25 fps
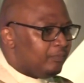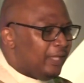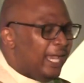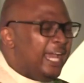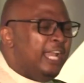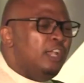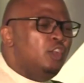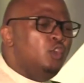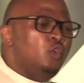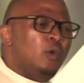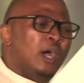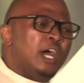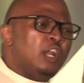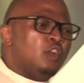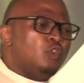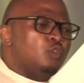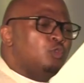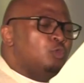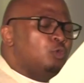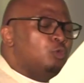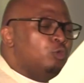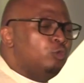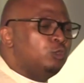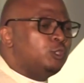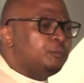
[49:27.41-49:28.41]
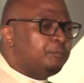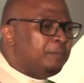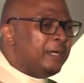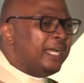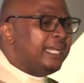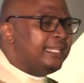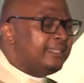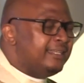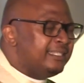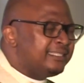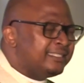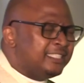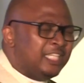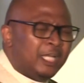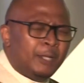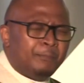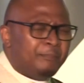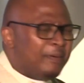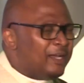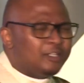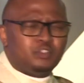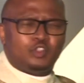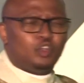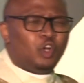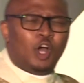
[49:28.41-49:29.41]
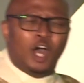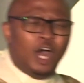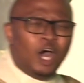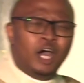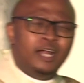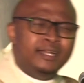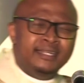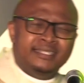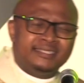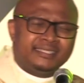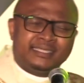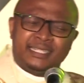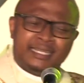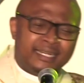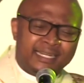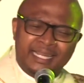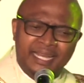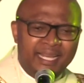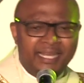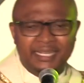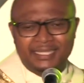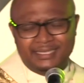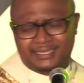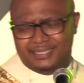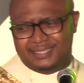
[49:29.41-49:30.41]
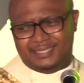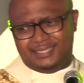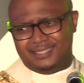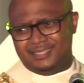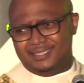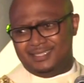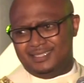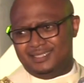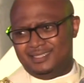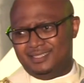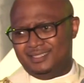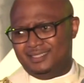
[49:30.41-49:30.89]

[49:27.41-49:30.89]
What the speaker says: and you are ruled by this thing, but God is great.